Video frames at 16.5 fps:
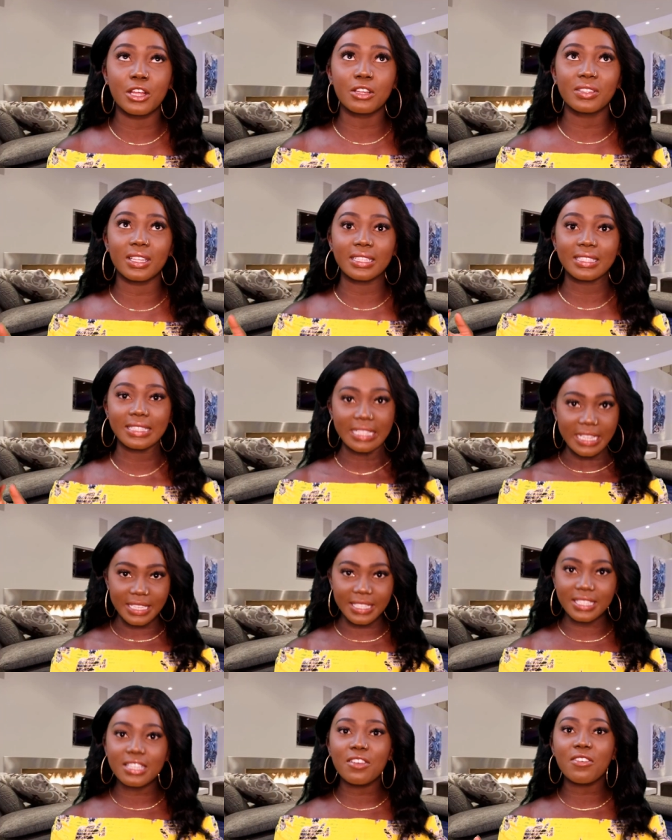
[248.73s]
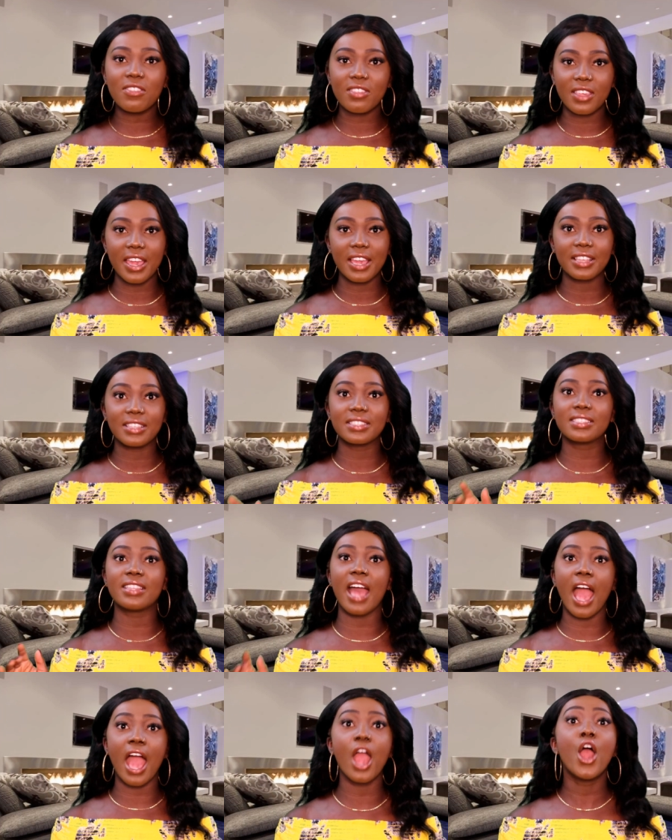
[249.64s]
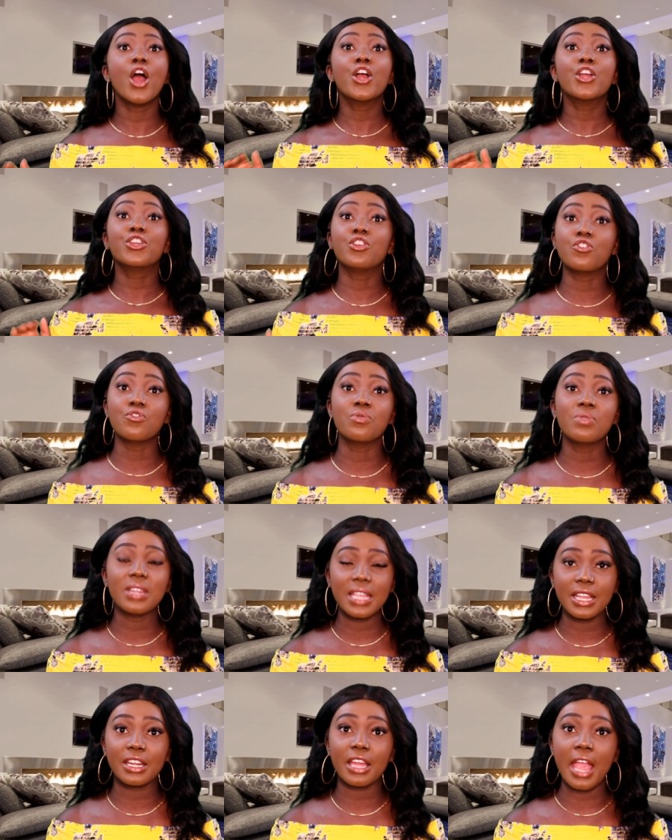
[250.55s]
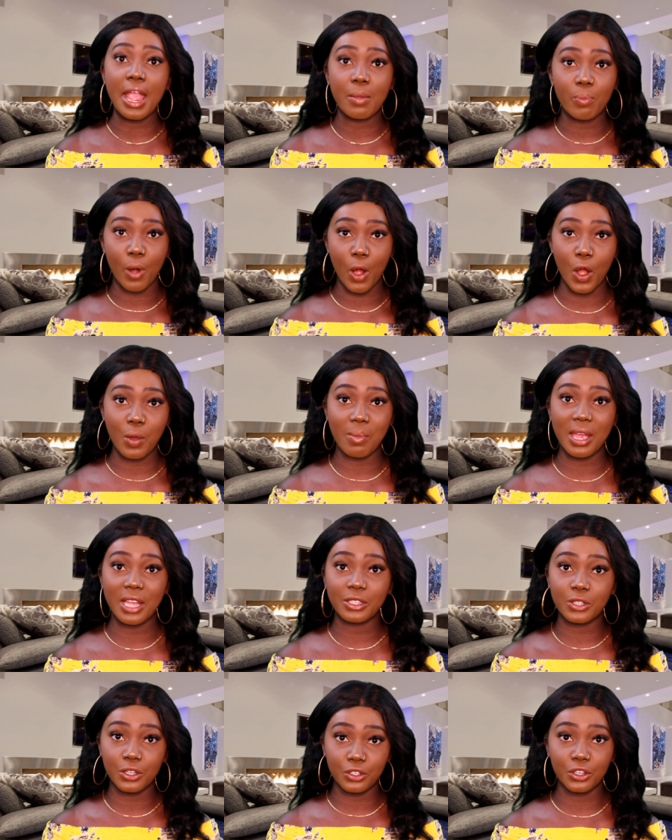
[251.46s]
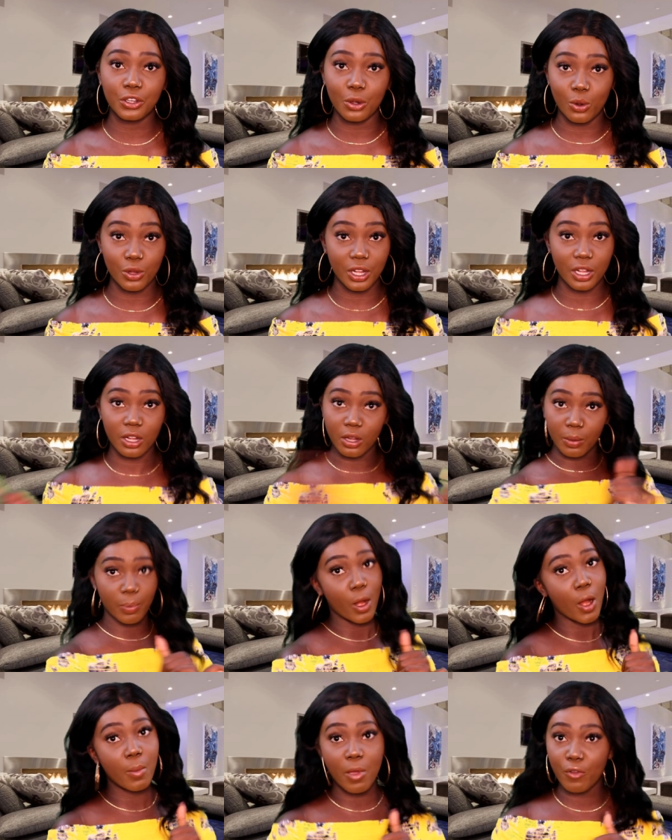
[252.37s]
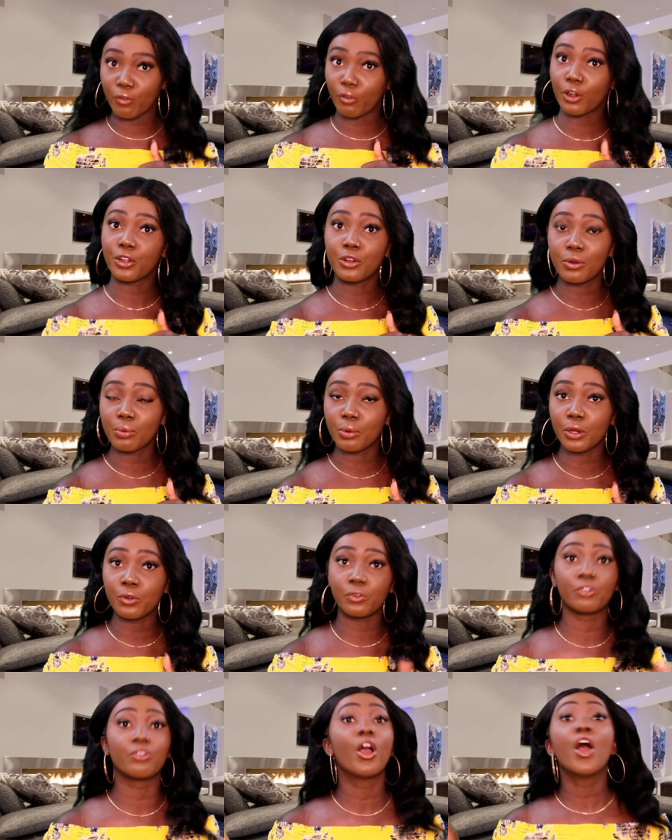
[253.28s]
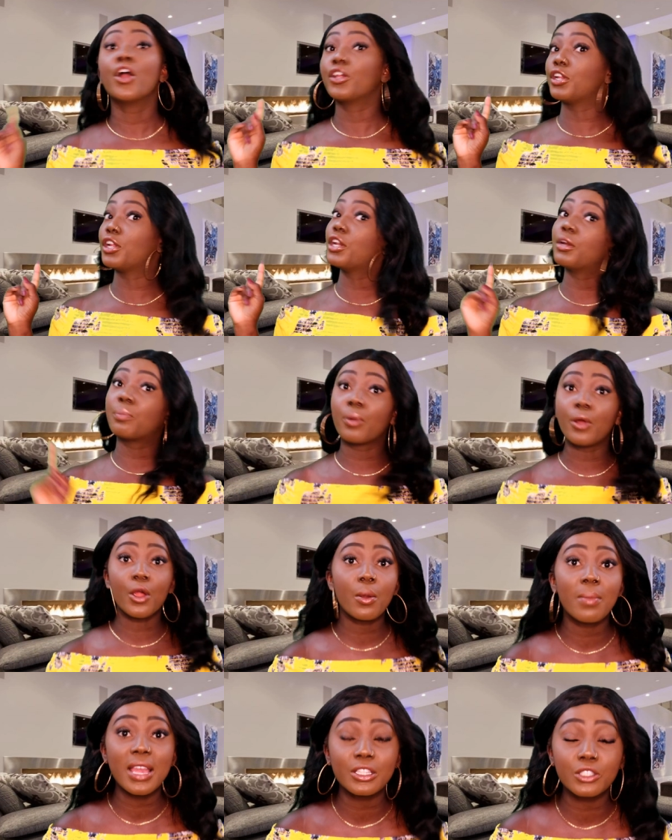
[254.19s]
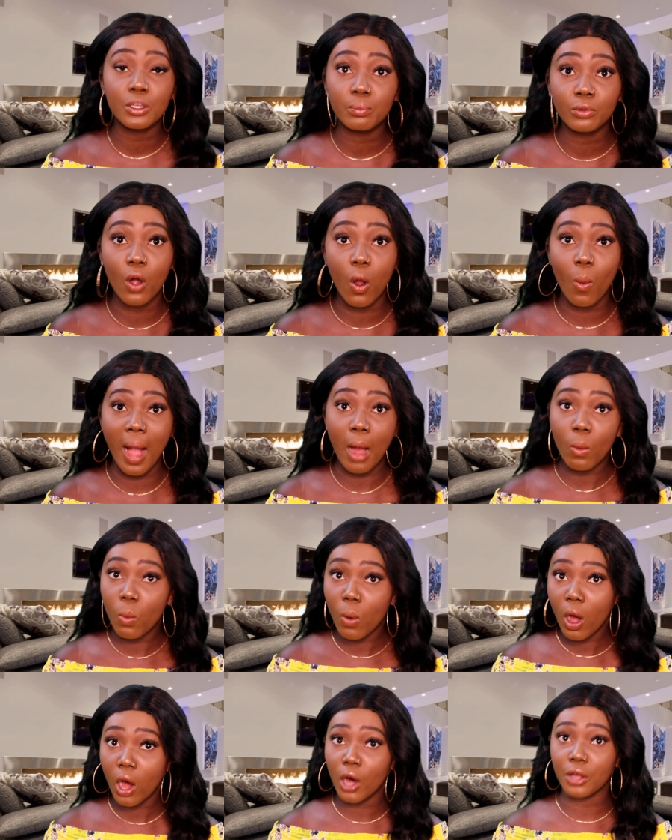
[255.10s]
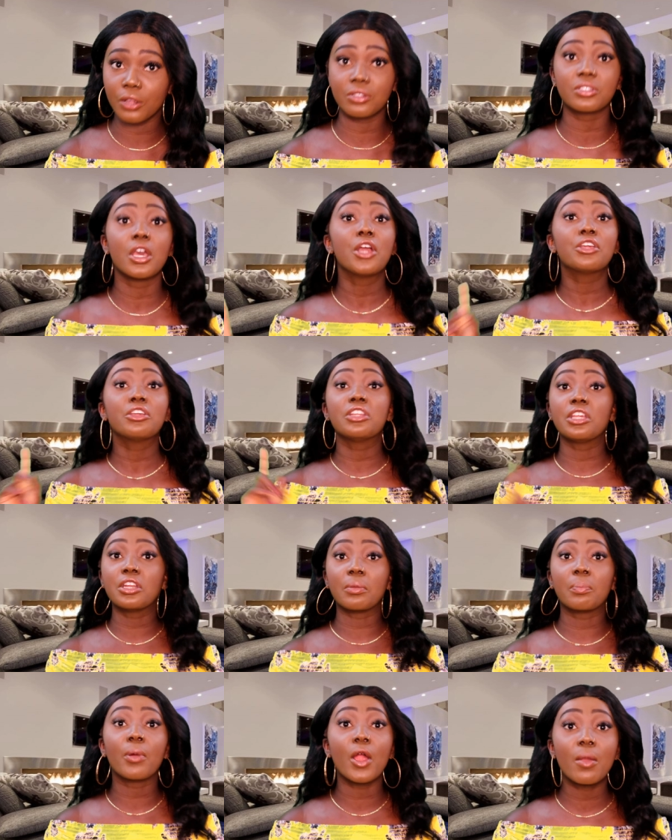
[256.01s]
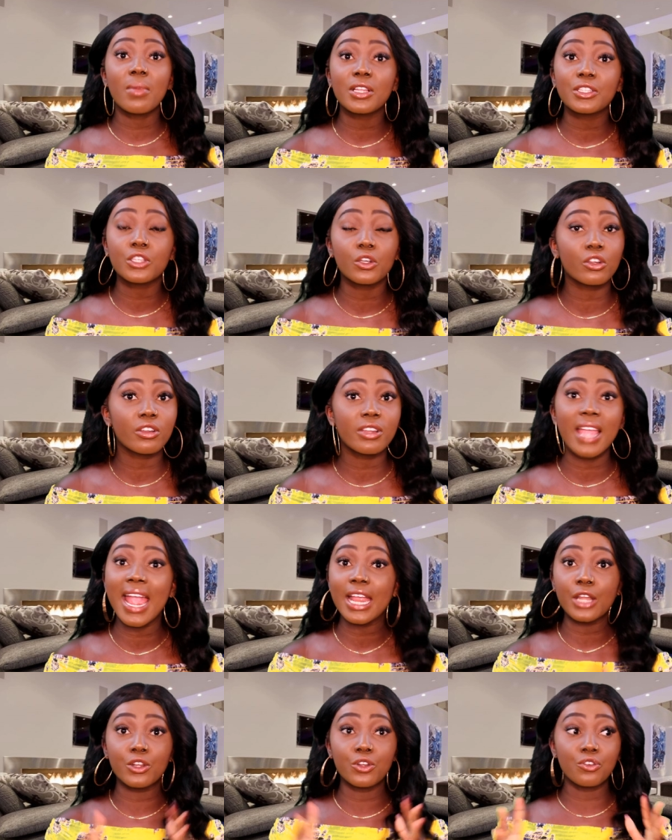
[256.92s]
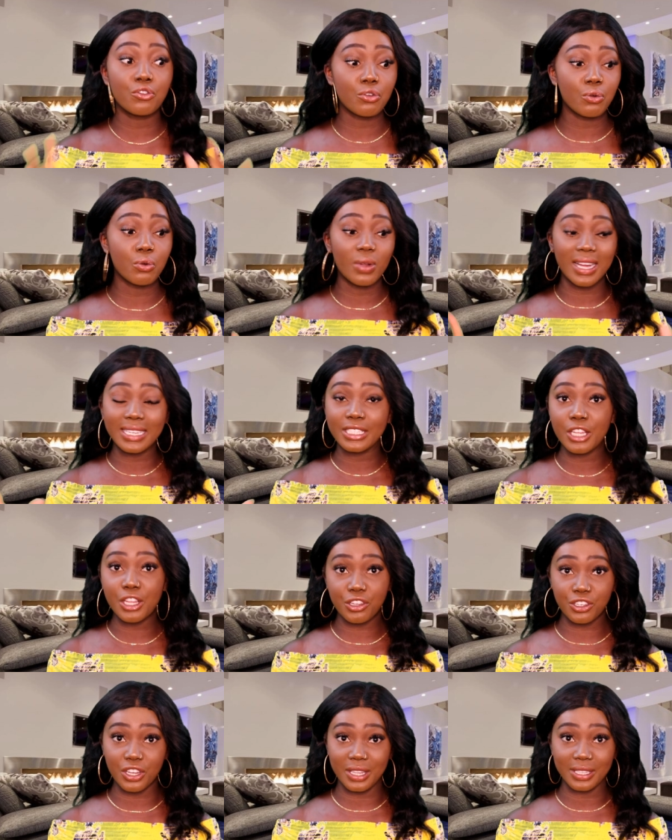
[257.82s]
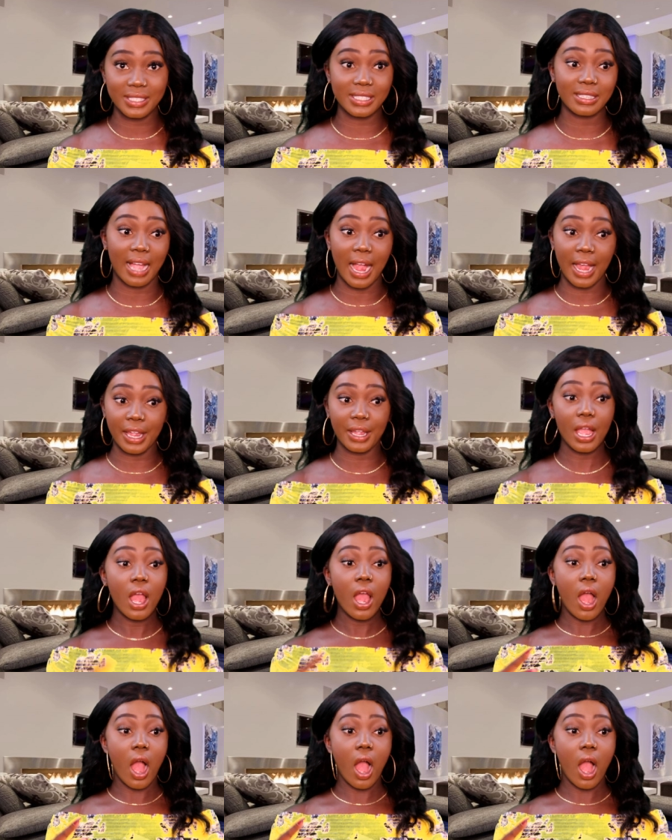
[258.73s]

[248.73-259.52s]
there's a list of things that you need a permit to do. You need a permit for a new roof. You need a permit to blow out walls. You need a permit to create new additions like